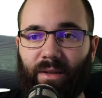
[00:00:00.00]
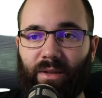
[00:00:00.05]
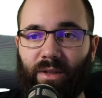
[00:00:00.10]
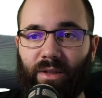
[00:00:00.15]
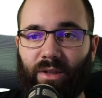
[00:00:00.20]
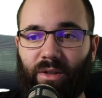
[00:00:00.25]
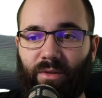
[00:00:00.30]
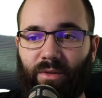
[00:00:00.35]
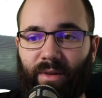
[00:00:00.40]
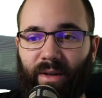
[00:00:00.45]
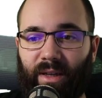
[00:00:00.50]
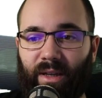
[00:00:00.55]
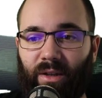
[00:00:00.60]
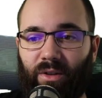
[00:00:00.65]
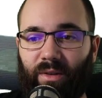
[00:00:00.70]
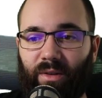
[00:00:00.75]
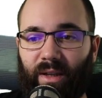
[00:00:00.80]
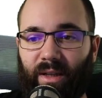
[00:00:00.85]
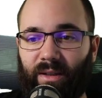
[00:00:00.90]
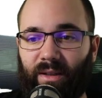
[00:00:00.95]
So I can
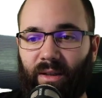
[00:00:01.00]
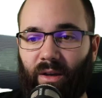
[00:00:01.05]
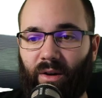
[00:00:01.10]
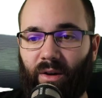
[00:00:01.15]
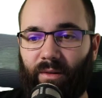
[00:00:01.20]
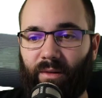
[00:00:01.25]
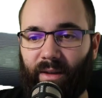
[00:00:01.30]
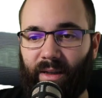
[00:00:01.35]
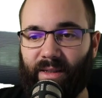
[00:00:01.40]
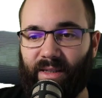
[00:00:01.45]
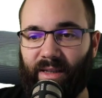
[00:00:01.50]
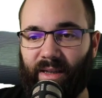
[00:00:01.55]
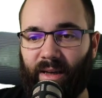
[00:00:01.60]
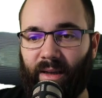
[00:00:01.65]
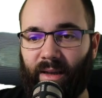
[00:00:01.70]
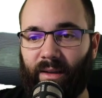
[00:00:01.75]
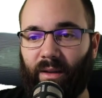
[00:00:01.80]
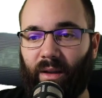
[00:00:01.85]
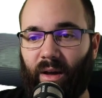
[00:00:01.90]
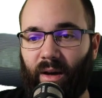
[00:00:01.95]
do that here. Let's
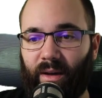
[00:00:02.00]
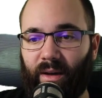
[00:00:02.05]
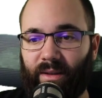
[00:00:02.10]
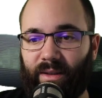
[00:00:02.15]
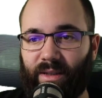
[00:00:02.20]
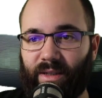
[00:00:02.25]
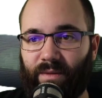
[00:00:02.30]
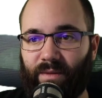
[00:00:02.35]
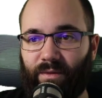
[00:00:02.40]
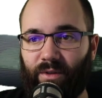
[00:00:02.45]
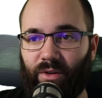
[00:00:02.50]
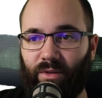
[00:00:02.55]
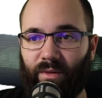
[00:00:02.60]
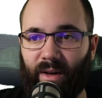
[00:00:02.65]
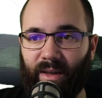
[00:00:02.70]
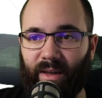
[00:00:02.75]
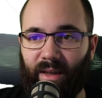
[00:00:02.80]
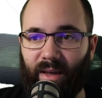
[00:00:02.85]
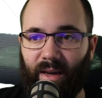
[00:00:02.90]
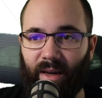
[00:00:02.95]
unlock this view
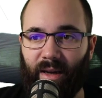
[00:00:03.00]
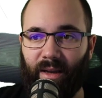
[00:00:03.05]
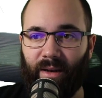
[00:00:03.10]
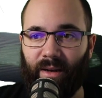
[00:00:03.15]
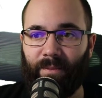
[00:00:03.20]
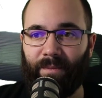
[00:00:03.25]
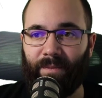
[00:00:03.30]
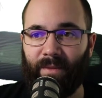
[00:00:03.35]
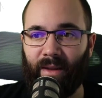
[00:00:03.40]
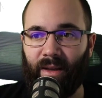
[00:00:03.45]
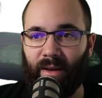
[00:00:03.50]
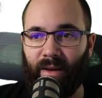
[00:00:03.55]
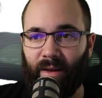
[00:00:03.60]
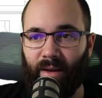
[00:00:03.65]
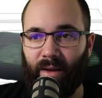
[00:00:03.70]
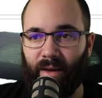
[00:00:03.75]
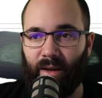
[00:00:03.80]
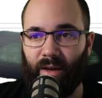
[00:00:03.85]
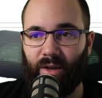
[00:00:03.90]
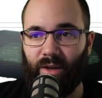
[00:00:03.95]
again.
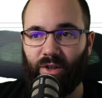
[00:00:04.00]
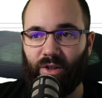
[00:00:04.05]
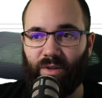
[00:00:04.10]
Just